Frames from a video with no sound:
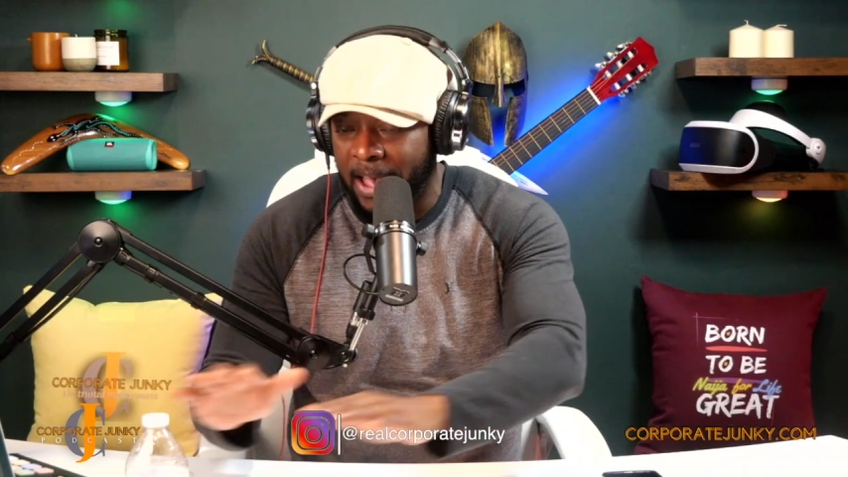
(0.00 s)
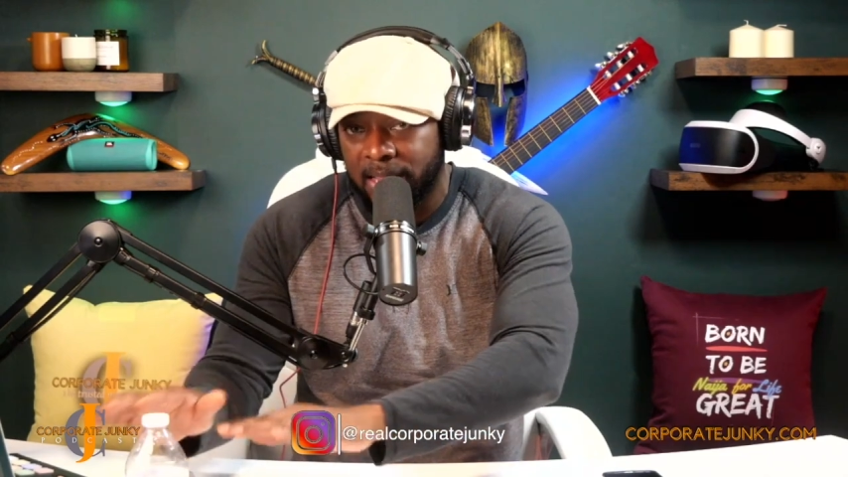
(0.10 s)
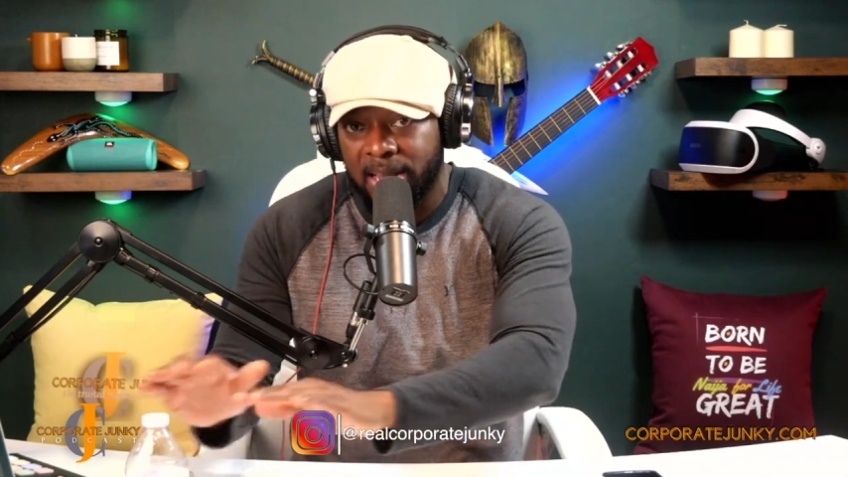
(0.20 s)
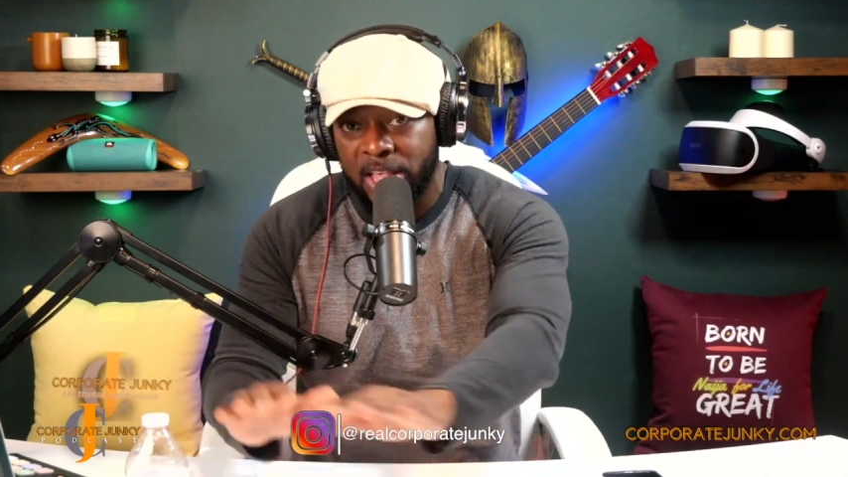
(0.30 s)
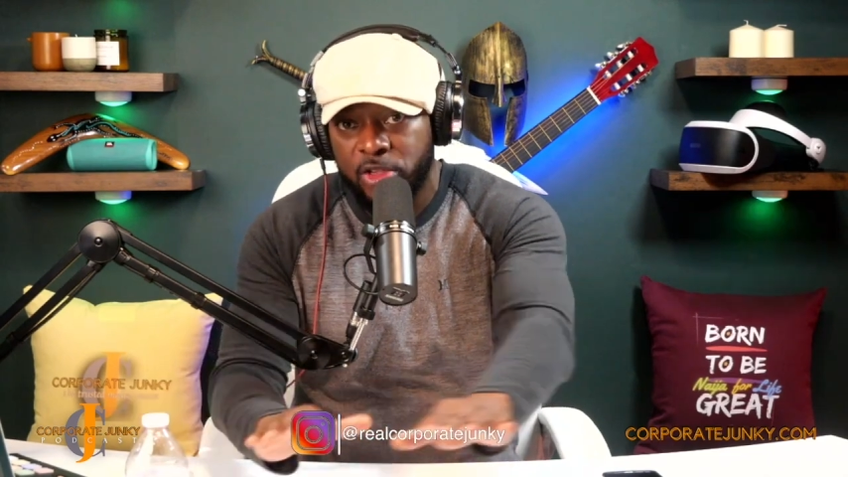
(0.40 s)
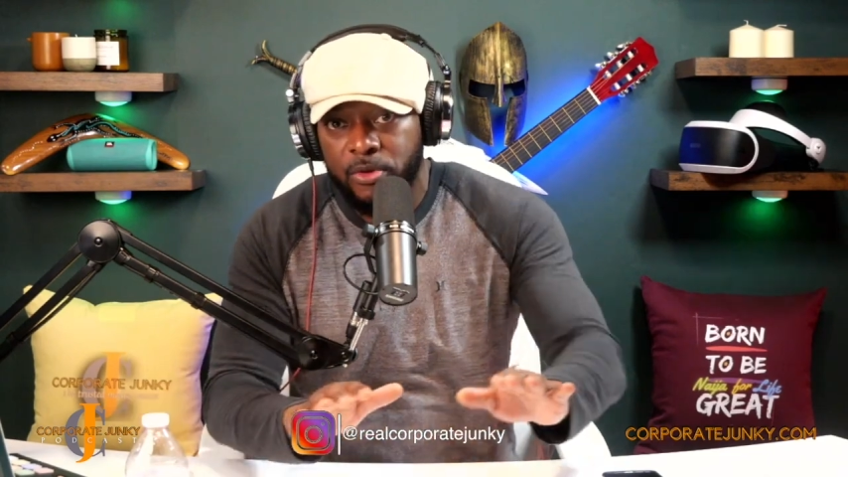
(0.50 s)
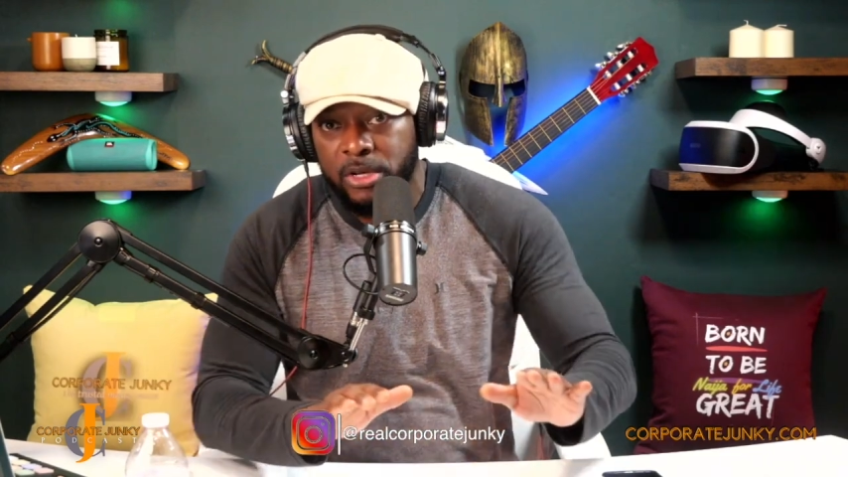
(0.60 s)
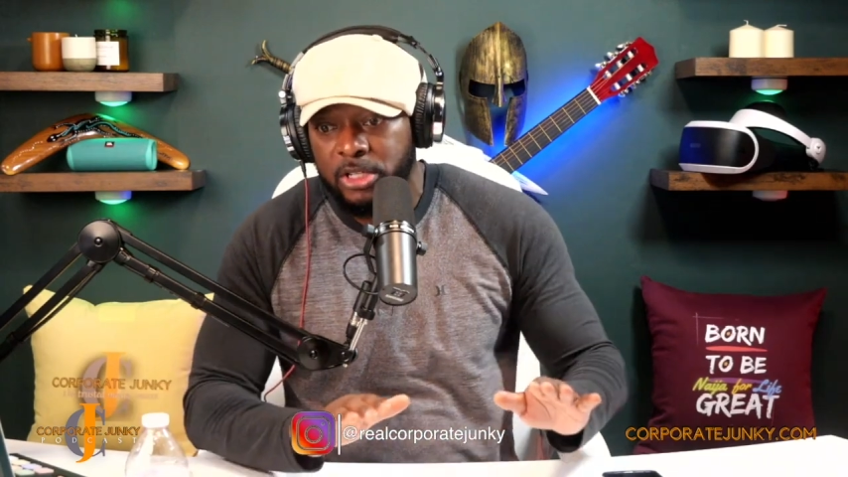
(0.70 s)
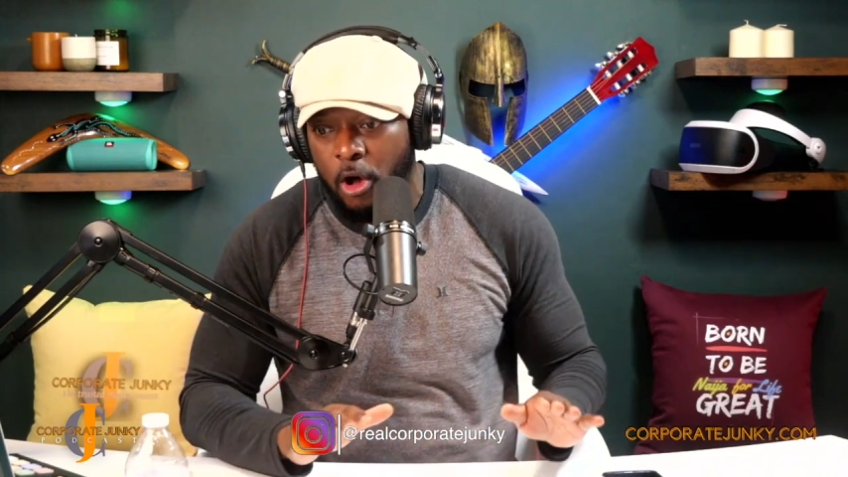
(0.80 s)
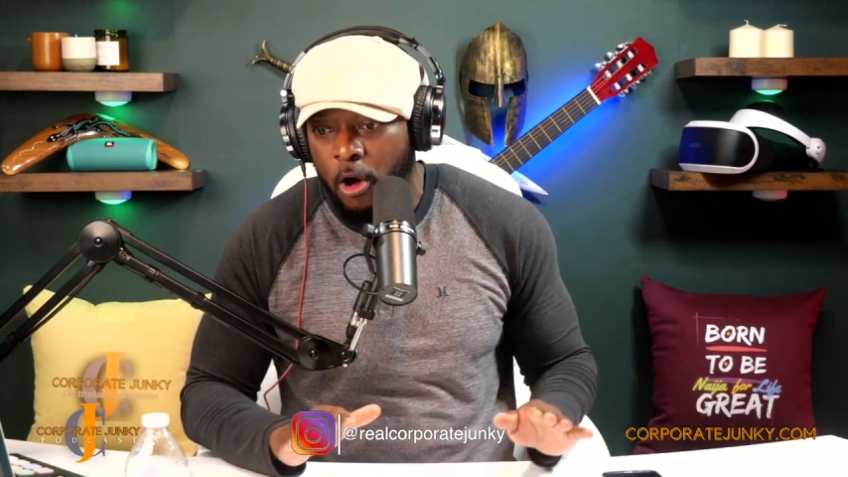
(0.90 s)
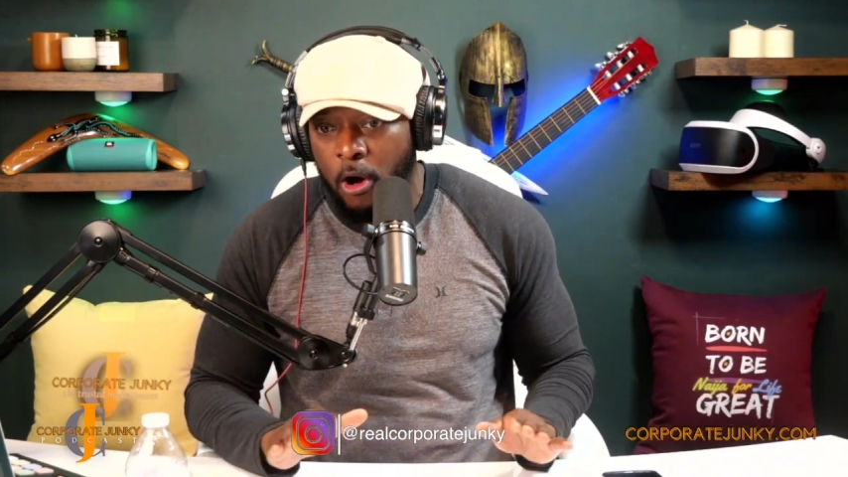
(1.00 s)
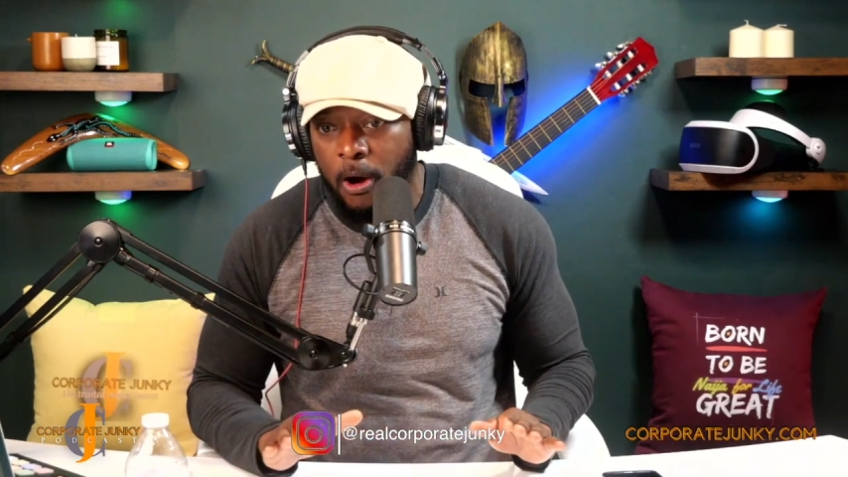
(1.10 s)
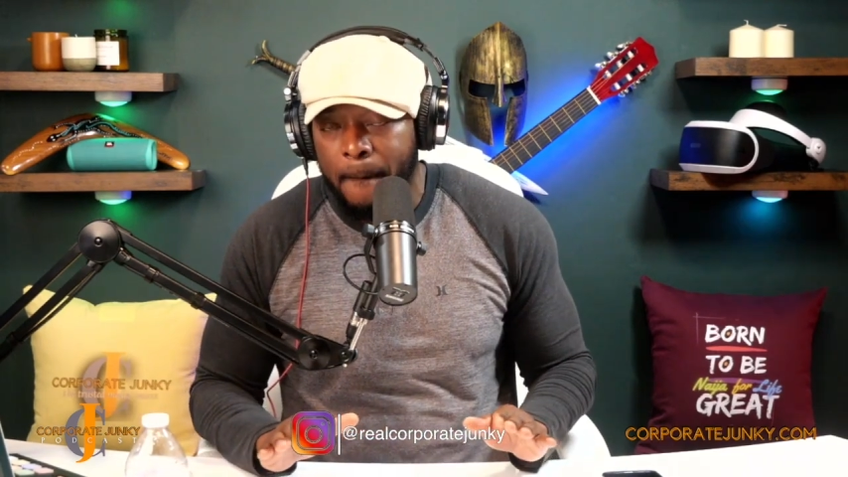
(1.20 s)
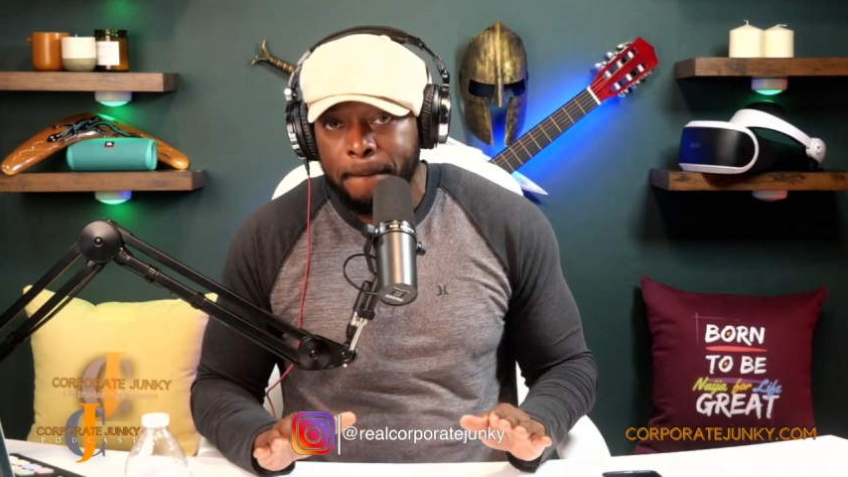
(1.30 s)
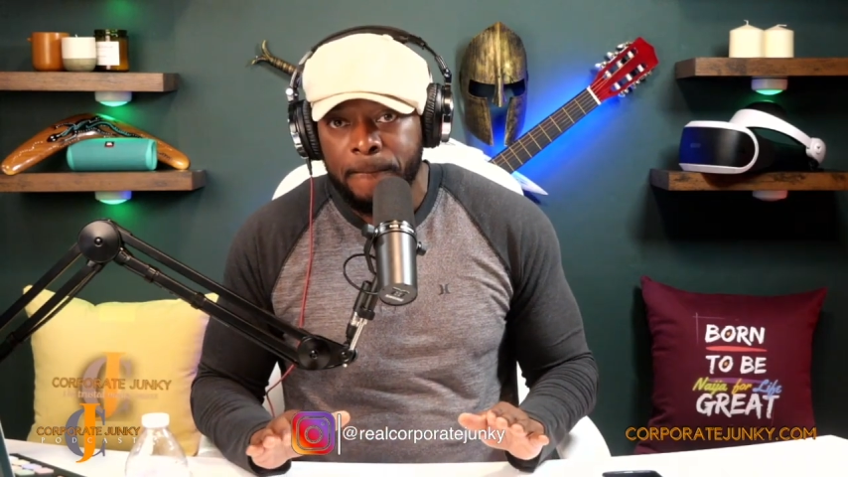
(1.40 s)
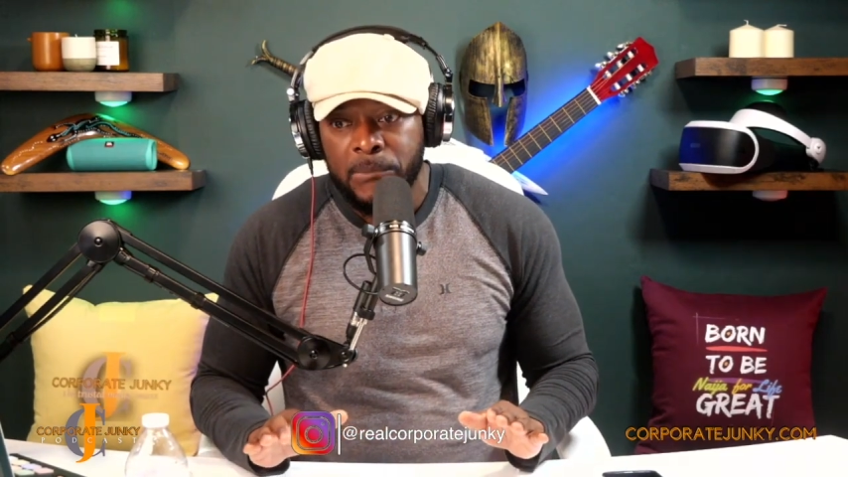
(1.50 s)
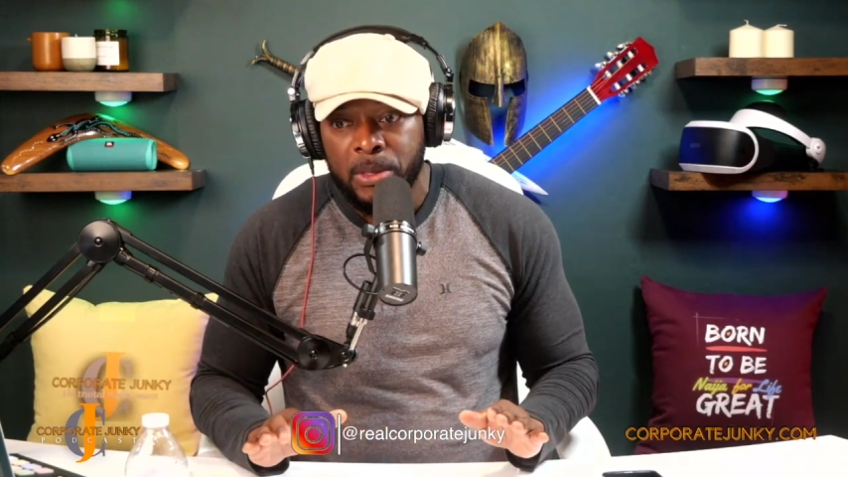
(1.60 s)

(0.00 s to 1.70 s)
fact that Nigerians are